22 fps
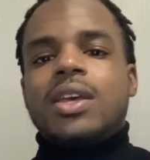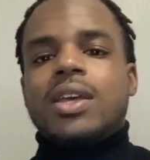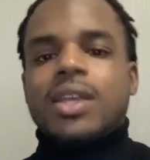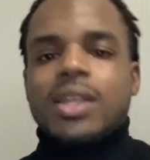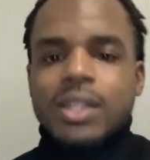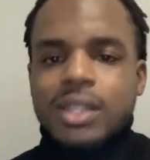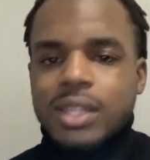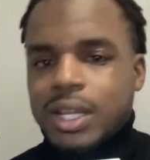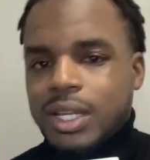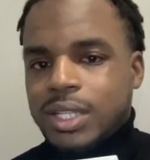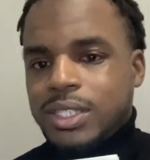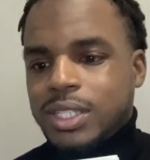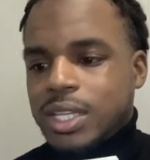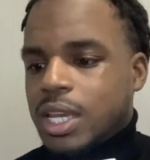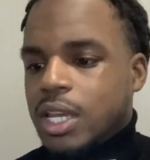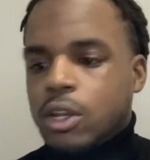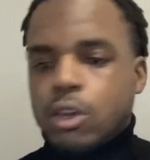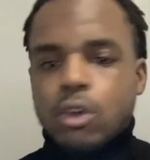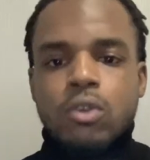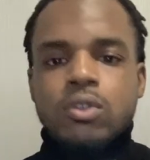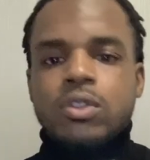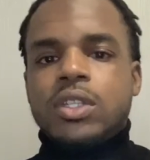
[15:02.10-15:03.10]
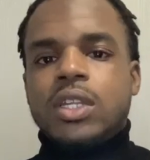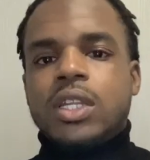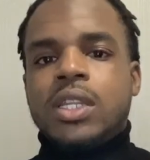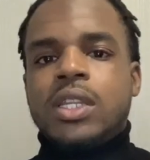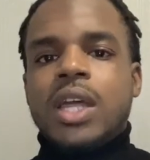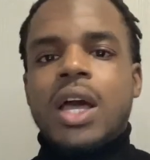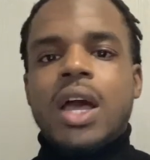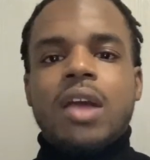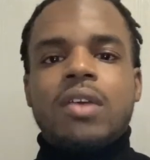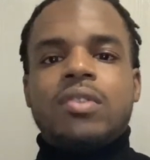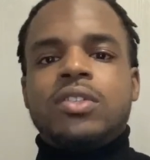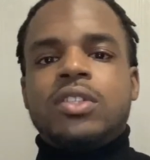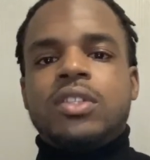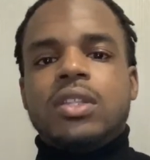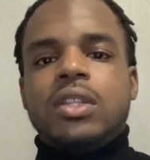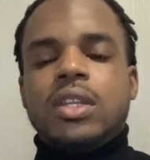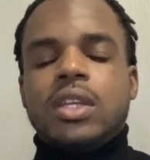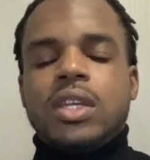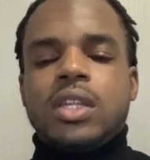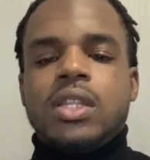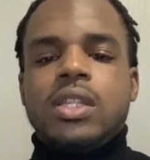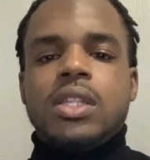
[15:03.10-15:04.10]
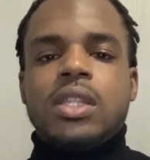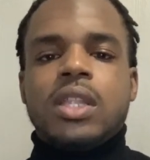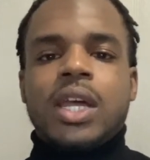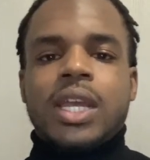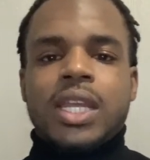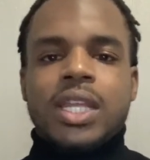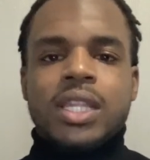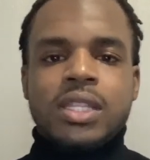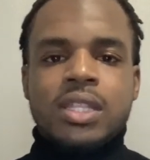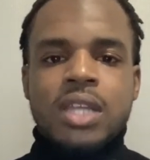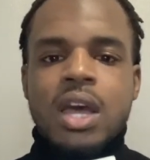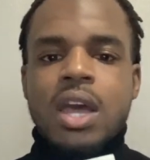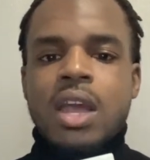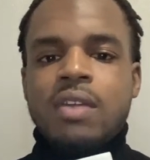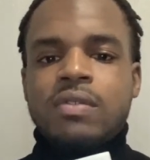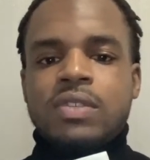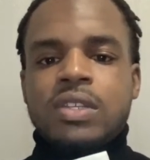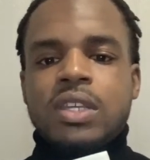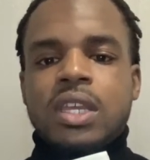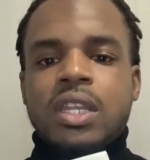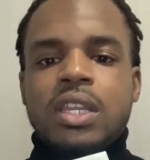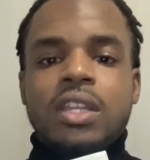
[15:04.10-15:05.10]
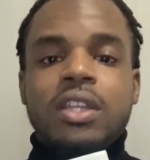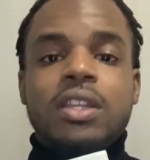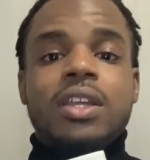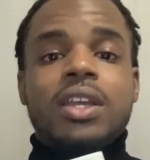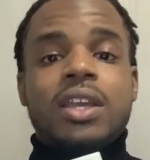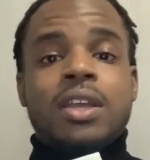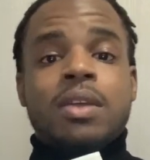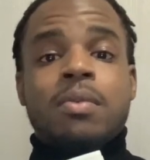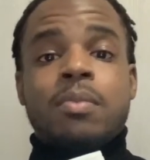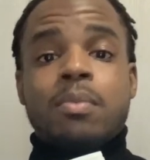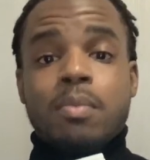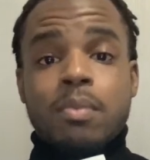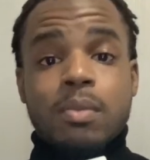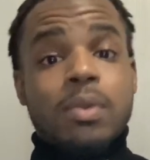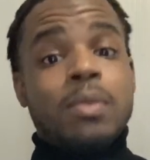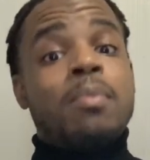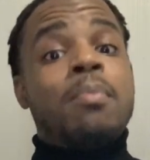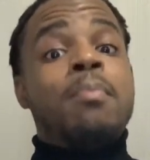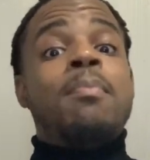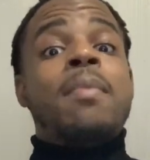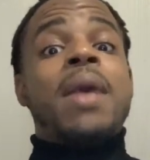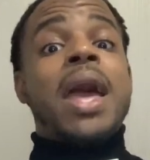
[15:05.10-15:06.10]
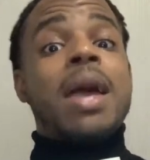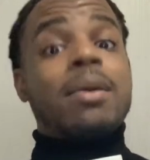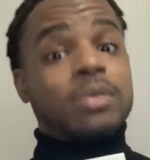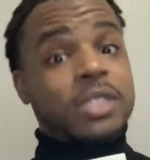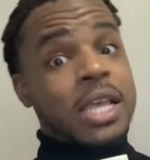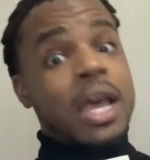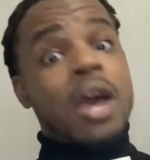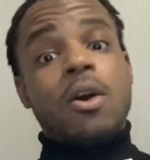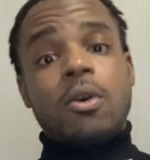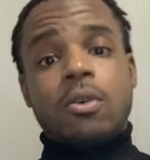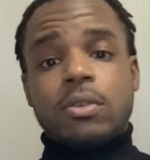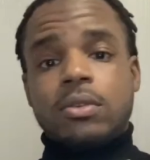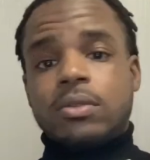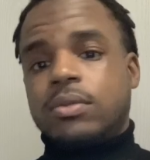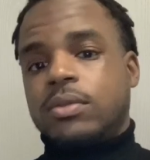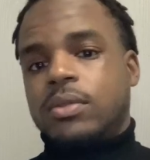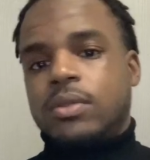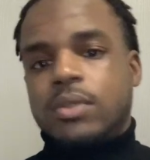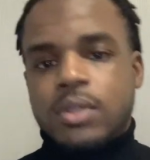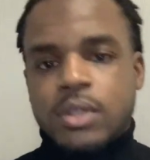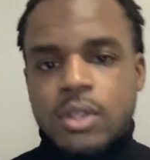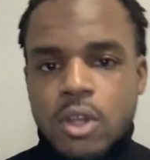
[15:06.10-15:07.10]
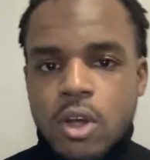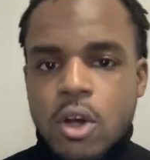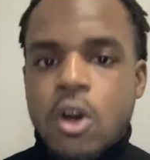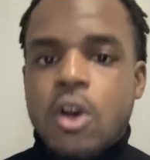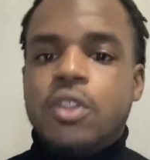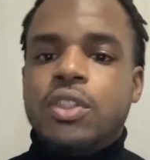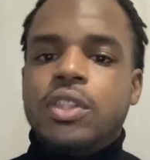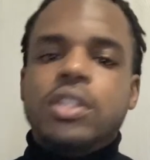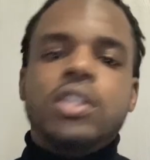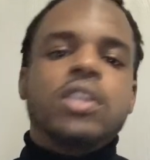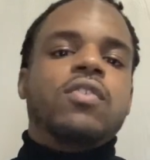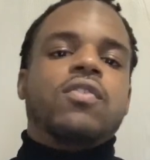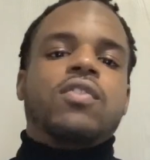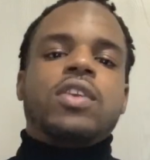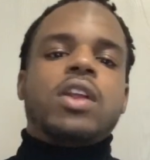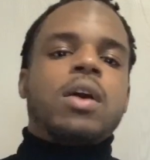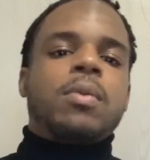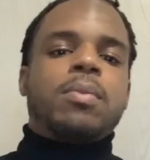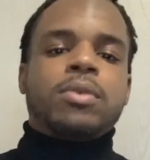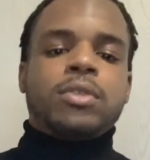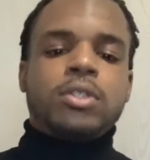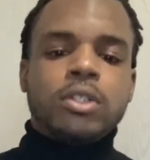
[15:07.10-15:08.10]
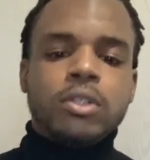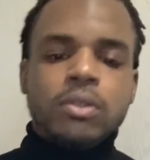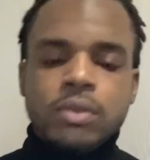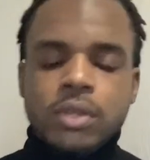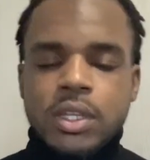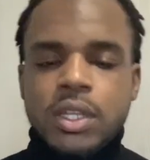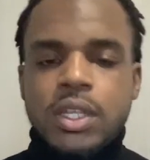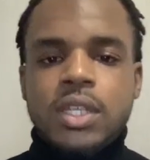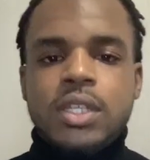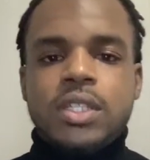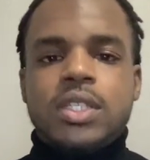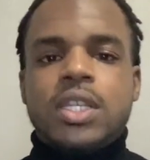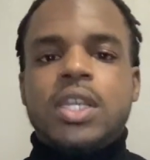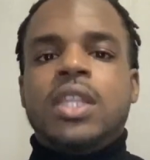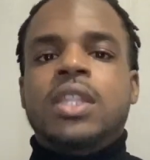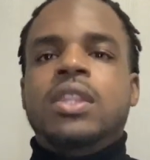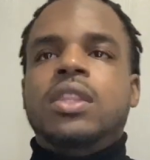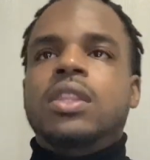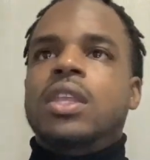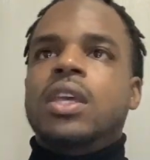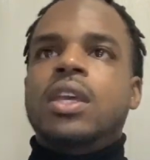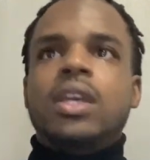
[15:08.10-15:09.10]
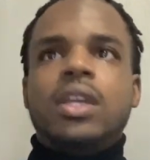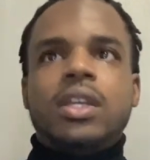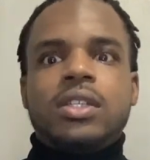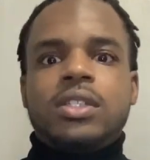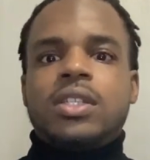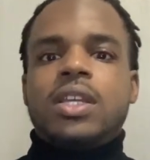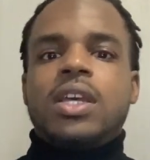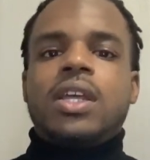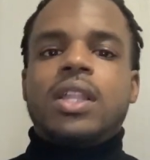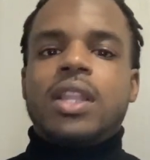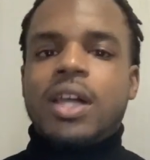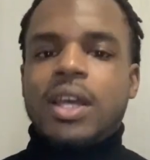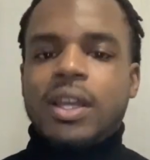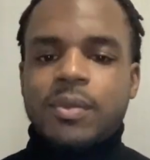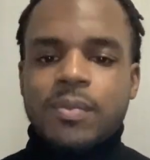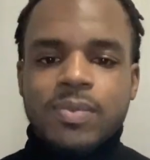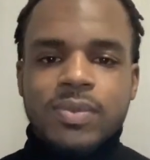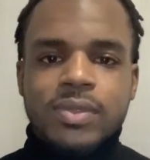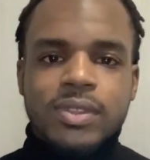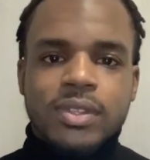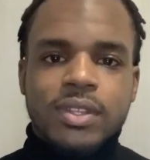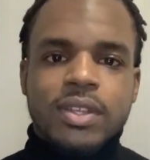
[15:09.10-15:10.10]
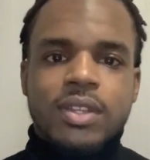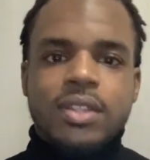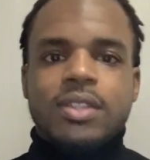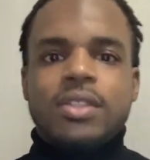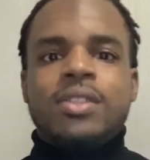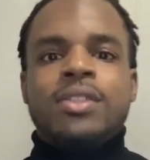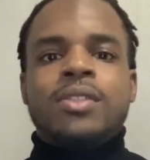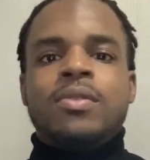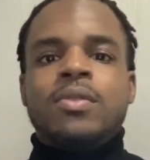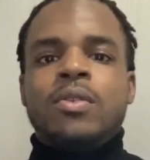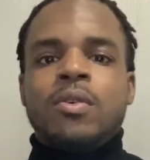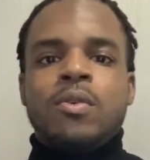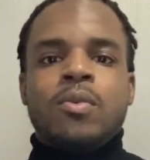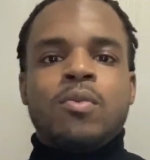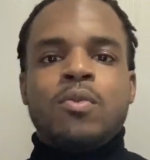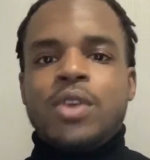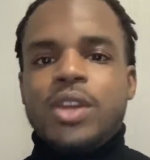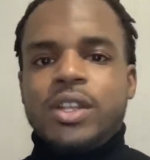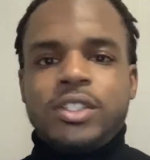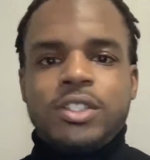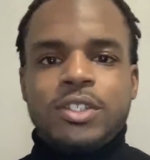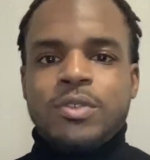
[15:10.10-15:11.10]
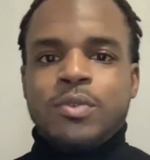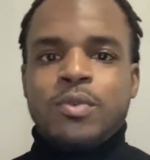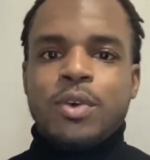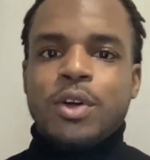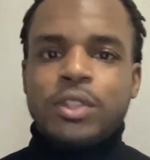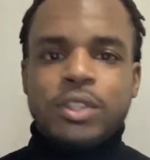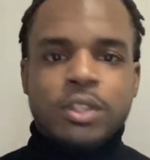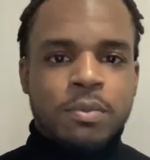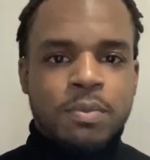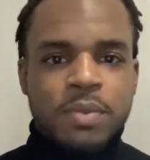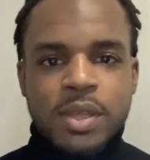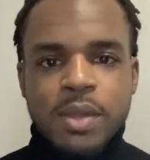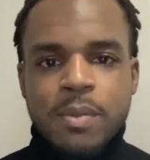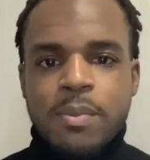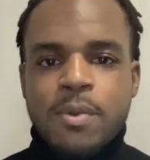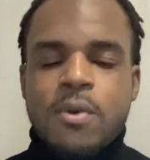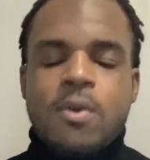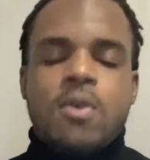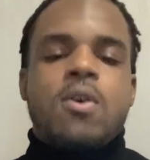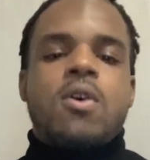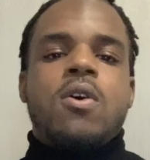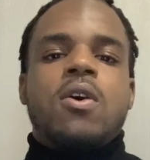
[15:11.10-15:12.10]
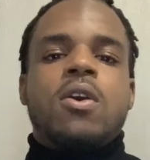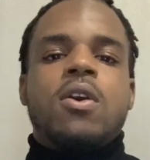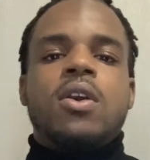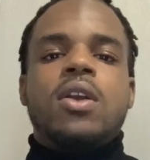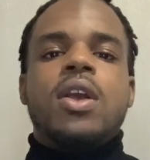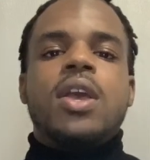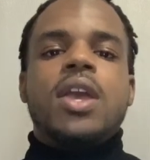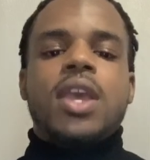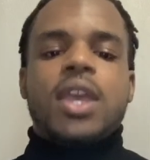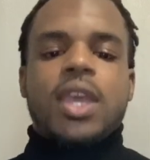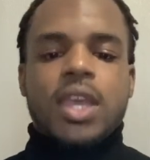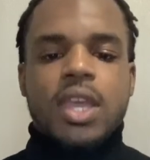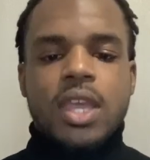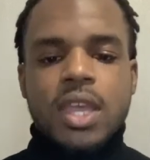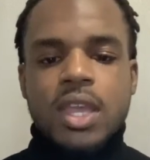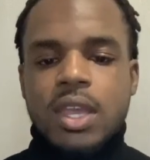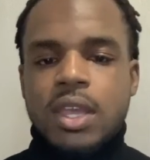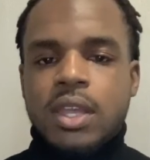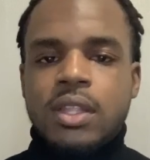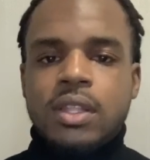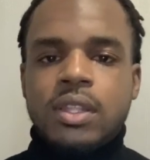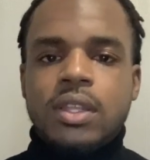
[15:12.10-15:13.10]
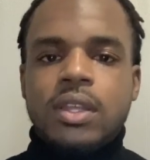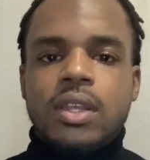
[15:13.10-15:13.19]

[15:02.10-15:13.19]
like I say, he goes and he dives in and maps out all the different opportunities and things that like the rich and wealthy people are in.